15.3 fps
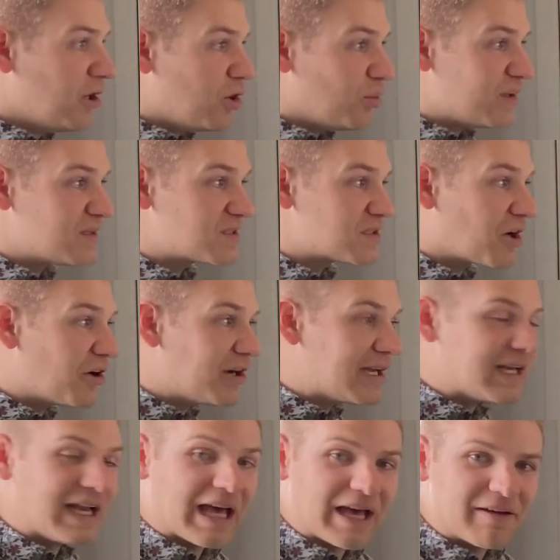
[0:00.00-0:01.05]
We start
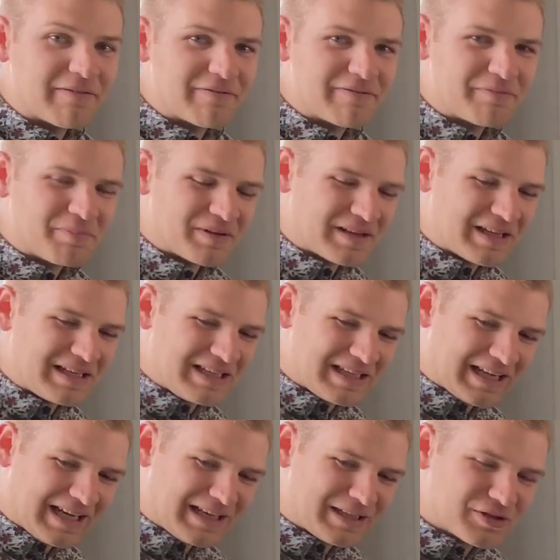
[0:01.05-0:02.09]
in F, but then he
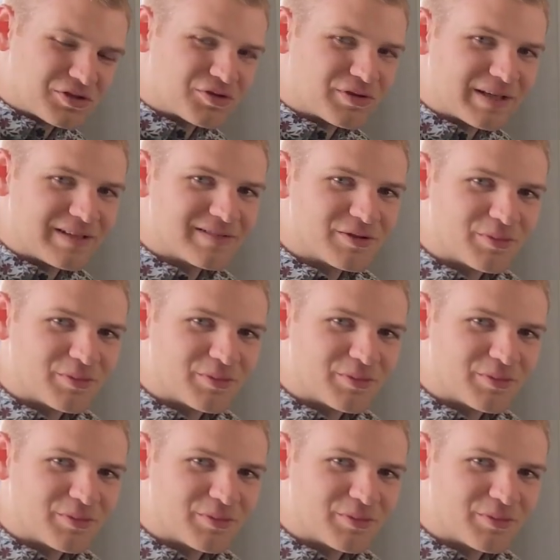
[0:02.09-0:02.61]
kind of strays